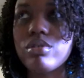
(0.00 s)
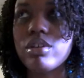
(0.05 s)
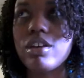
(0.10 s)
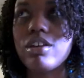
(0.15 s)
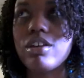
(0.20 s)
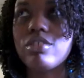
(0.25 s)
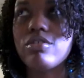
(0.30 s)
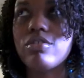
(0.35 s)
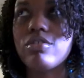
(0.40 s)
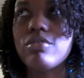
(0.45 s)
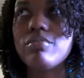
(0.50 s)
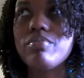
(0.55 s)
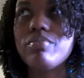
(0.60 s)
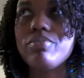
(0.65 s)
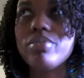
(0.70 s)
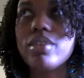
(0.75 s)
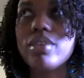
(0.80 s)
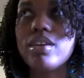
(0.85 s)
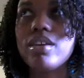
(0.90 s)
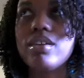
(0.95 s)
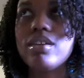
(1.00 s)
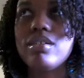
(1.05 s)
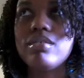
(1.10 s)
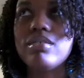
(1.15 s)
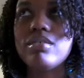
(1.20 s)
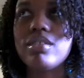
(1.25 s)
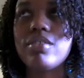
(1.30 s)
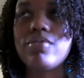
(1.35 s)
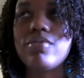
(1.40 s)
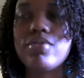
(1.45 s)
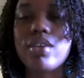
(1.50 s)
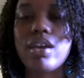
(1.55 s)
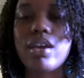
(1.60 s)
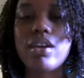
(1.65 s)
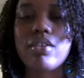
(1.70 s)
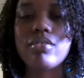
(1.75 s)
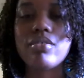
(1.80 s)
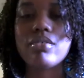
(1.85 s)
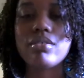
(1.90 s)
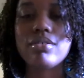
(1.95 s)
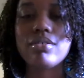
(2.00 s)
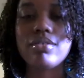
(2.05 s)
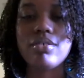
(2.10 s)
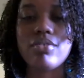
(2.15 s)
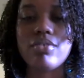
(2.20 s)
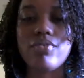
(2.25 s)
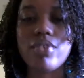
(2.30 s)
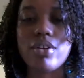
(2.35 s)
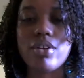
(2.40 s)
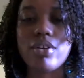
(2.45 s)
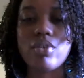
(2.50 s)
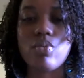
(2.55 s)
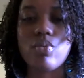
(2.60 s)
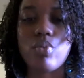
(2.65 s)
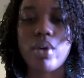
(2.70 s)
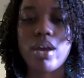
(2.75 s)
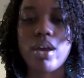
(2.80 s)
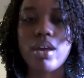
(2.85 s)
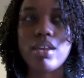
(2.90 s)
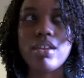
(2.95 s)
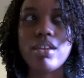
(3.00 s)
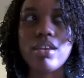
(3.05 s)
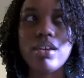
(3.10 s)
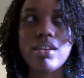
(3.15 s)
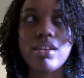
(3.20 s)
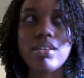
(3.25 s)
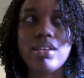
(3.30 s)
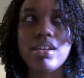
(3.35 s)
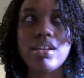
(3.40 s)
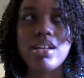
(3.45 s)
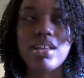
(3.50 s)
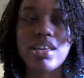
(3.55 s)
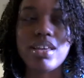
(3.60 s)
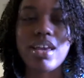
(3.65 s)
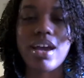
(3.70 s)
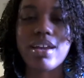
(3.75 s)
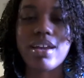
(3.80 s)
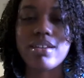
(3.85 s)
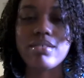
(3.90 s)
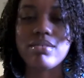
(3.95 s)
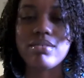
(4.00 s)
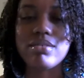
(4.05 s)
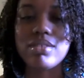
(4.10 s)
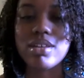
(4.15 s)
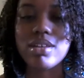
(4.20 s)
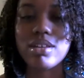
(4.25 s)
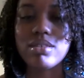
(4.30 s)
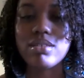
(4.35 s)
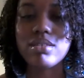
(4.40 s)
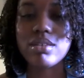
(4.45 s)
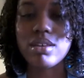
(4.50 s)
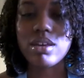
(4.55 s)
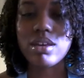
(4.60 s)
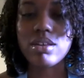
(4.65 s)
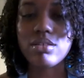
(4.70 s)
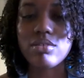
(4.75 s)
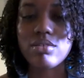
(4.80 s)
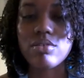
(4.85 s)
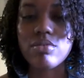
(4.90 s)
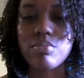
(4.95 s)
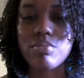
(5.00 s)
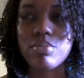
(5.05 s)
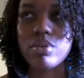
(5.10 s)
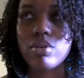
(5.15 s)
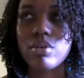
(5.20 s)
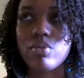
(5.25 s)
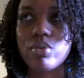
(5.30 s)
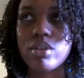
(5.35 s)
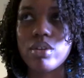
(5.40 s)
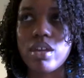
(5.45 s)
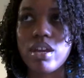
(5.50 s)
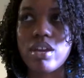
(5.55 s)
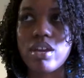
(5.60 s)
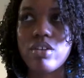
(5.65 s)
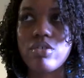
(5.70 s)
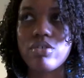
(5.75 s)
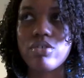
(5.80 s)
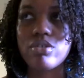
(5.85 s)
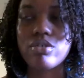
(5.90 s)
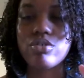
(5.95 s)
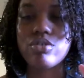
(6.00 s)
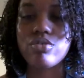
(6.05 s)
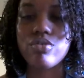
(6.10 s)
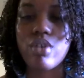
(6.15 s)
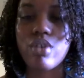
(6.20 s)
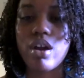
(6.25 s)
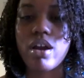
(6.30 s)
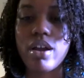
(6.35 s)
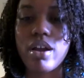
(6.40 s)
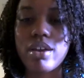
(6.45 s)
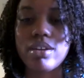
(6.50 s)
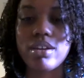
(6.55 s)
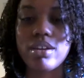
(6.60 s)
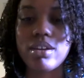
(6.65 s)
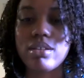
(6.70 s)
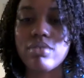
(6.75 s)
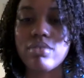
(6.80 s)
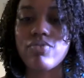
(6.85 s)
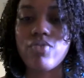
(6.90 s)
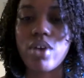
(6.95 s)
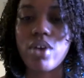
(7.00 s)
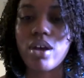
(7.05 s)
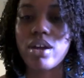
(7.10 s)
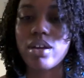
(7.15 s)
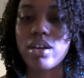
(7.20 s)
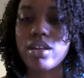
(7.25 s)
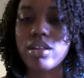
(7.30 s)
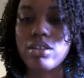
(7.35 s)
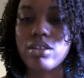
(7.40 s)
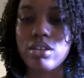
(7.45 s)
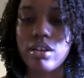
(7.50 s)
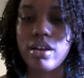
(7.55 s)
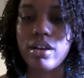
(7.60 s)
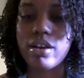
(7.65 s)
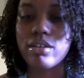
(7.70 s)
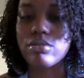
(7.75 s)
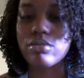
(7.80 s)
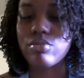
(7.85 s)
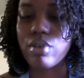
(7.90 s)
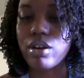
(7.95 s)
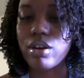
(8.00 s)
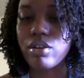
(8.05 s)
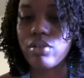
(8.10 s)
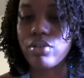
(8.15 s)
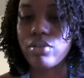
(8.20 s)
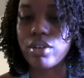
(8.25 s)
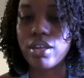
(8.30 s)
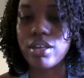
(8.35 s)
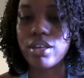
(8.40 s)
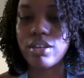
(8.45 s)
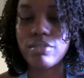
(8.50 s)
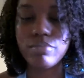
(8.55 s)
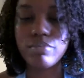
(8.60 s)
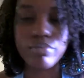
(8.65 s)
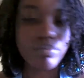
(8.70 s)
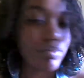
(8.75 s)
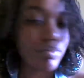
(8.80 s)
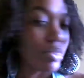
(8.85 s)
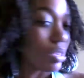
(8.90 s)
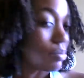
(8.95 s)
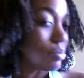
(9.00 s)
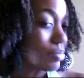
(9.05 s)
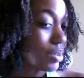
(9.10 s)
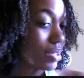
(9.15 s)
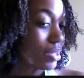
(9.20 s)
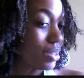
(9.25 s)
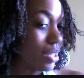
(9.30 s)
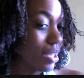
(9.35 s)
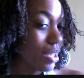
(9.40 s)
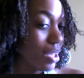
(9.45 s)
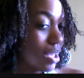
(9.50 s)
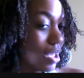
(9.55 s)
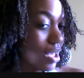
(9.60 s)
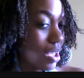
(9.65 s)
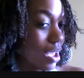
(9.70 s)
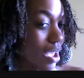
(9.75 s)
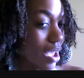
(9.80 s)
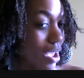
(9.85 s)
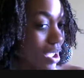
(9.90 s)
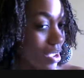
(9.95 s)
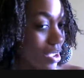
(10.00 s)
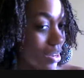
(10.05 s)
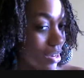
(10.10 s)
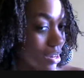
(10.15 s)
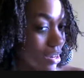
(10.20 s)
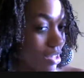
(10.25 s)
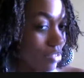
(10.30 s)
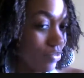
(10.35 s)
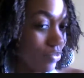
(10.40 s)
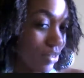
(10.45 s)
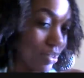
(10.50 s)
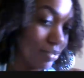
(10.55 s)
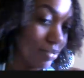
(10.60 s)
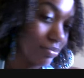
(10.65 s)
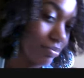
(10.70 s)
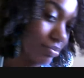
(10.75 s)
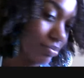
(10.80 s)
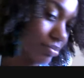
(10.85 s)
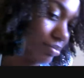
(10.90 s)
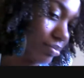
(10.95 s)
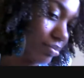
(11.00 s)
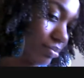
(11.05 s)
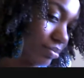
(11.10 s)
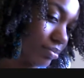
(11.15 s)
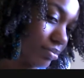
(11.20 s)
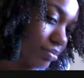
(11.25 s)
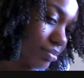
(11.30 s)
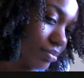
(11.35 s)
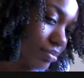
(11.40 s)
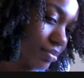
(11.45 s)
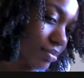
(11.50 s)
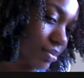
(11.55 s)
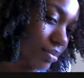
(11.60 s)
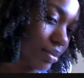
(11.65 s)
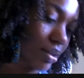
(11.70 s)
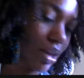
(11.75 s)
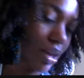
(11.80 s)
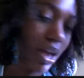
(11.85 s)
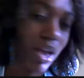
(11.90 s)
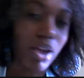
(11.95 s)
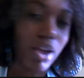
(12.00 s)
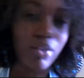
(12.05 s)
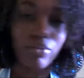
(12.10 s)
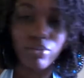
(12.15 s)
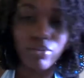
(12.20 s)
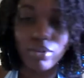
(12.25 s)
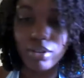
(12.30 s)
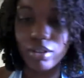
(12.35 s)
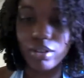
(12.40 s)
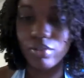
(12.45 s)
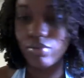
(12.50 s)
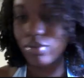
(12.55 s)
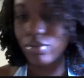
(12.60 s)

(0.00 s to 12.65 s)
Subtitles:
together is if the hair is still very wet, then it kind of sticks together. But when the hair is dry, then it's fine. It glides right on in. But I love it. I really,